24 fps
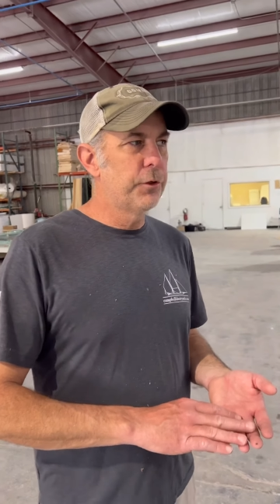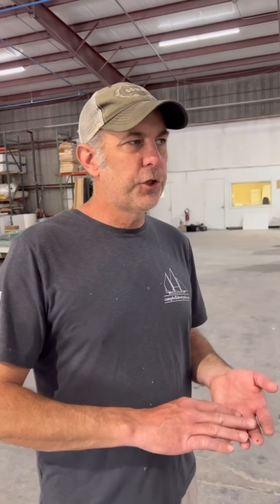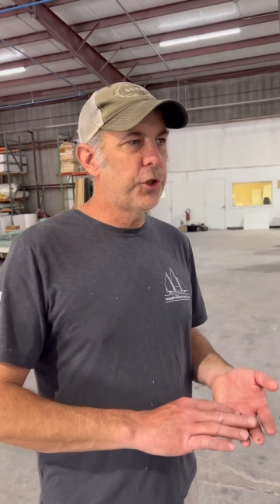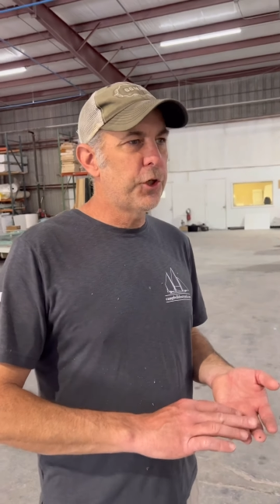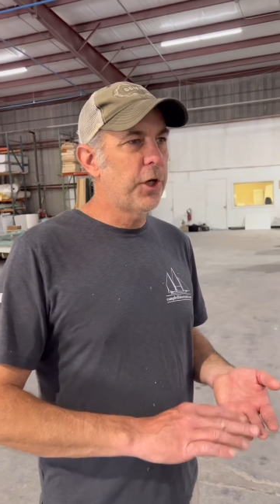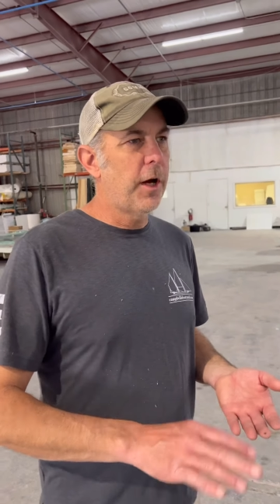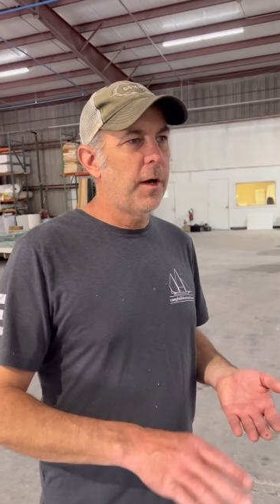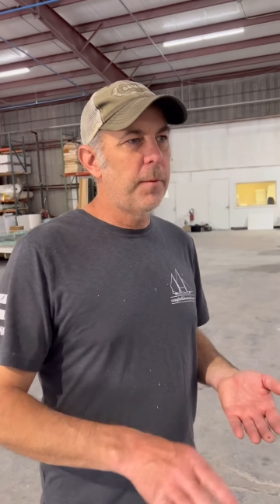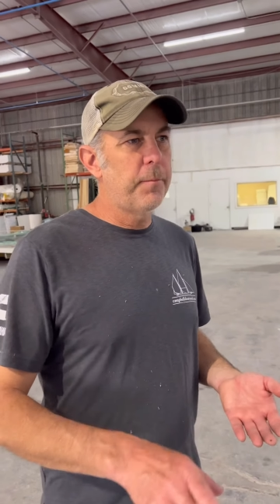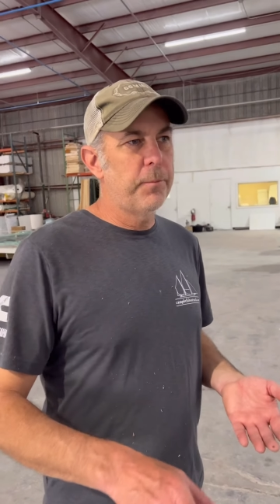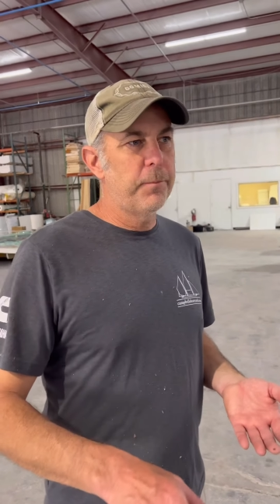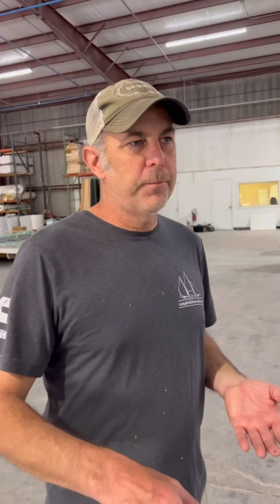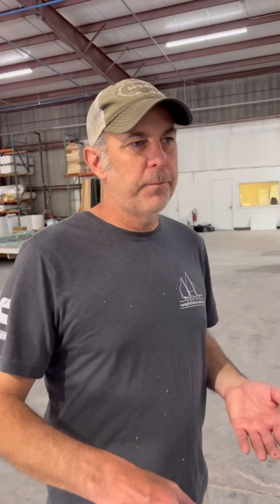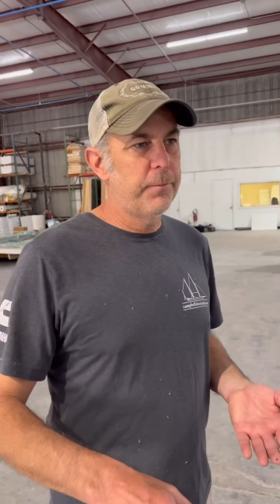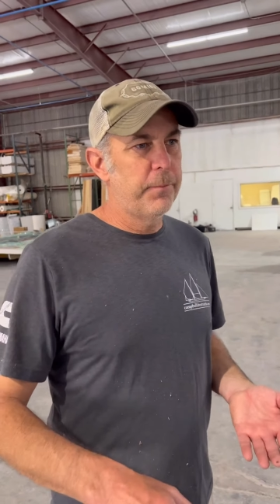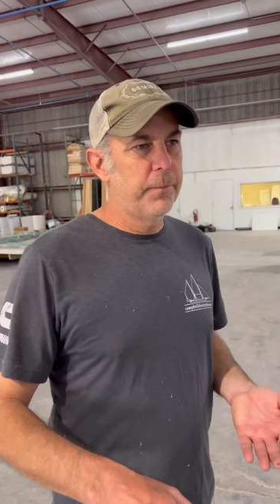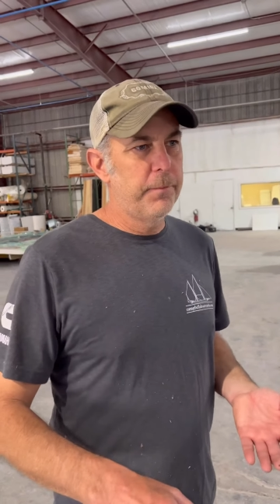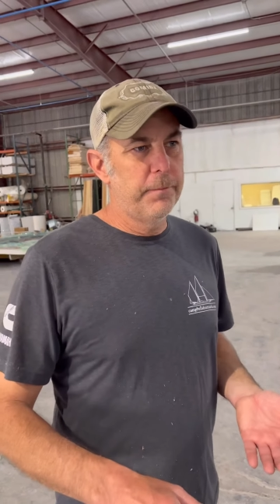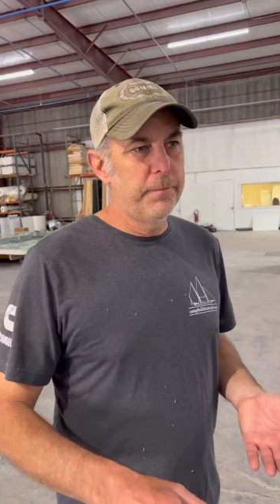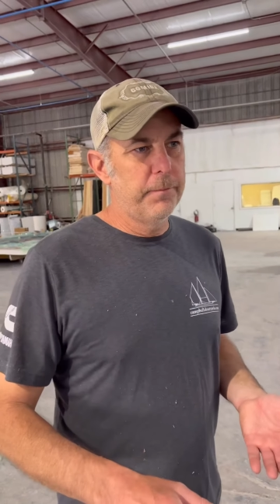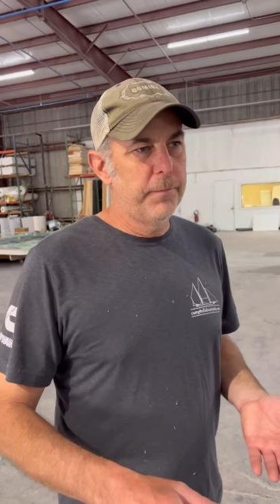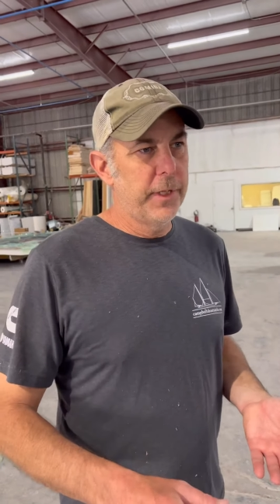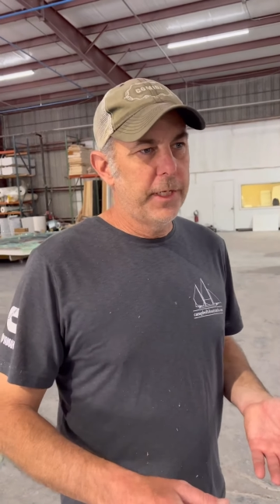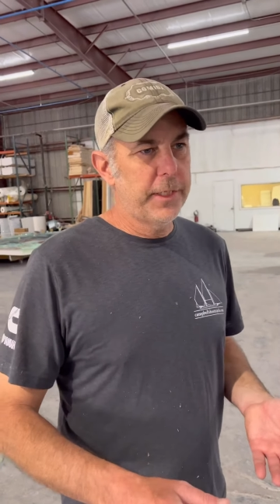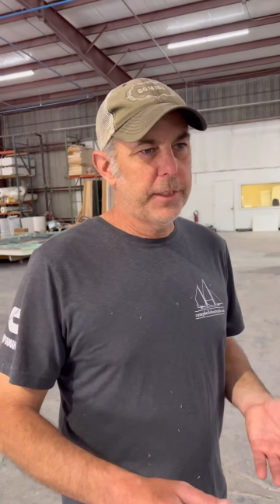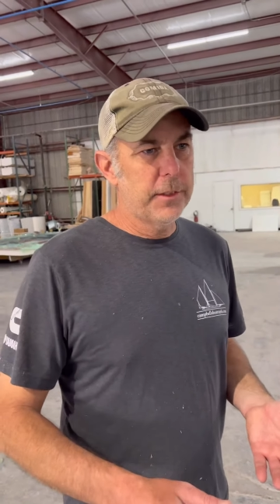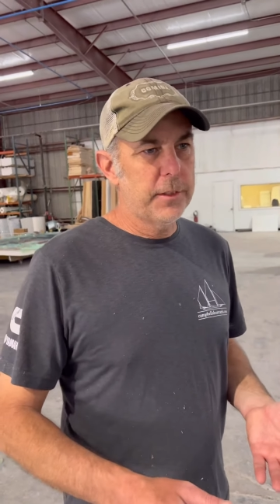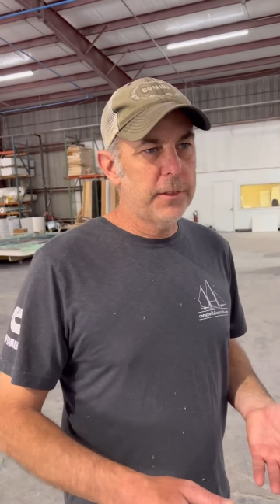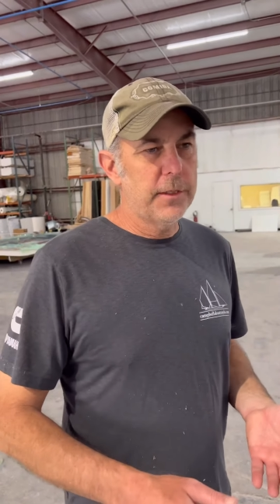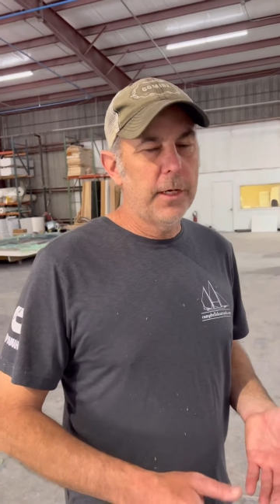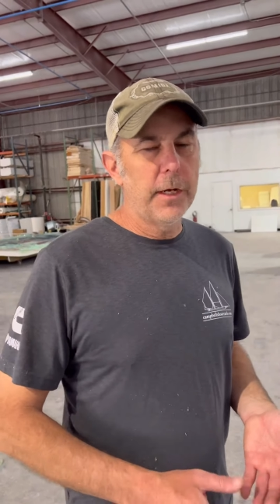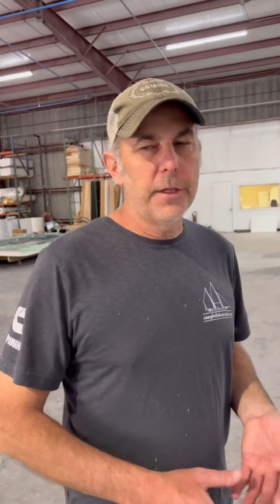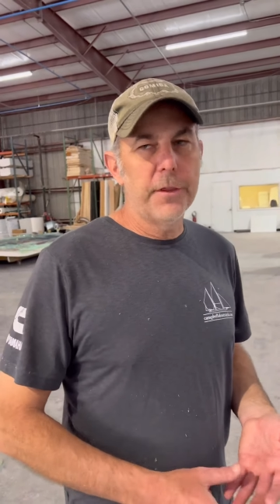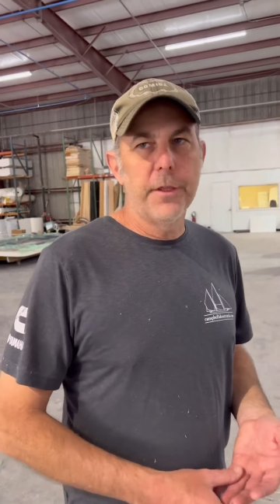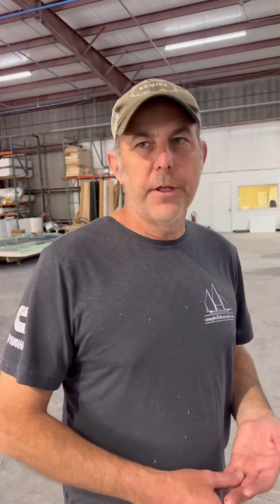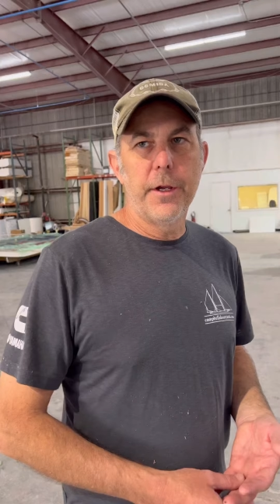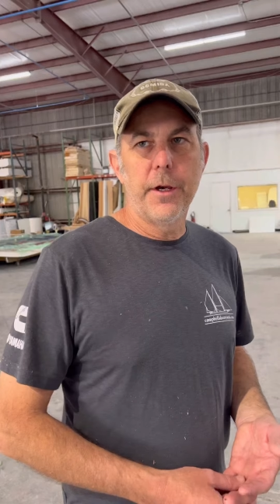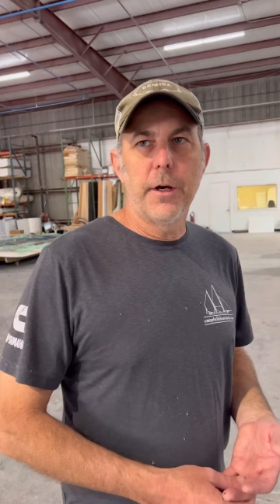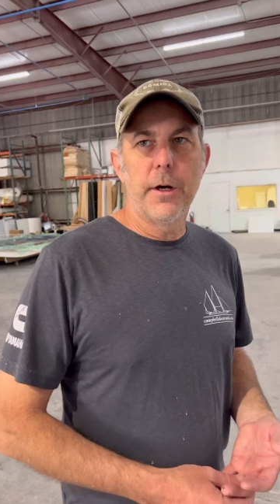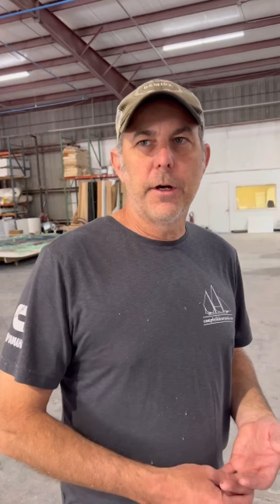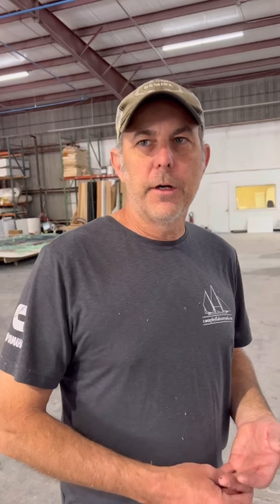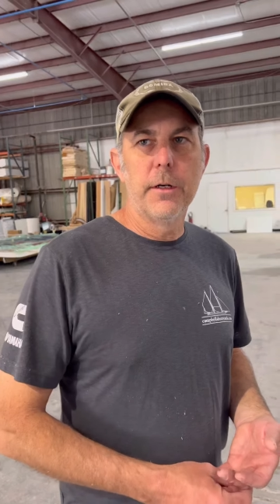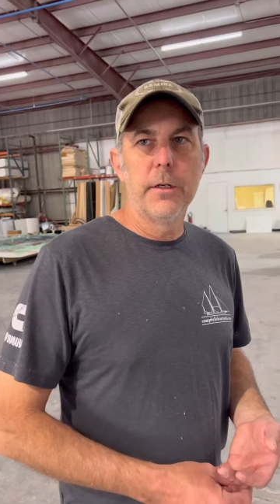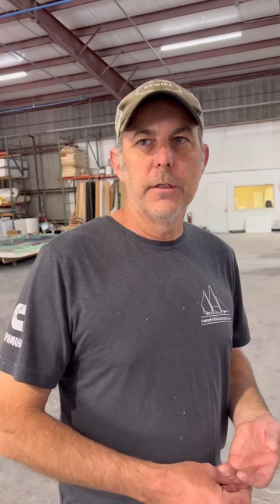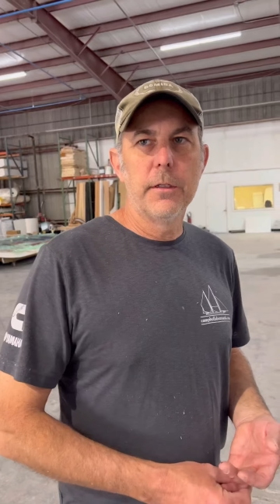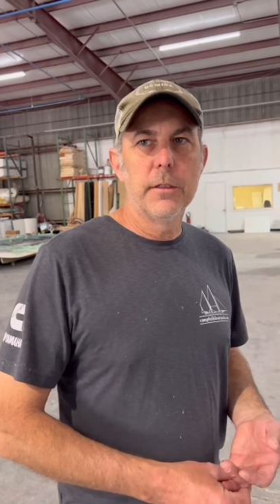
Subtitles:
chop like it's not there.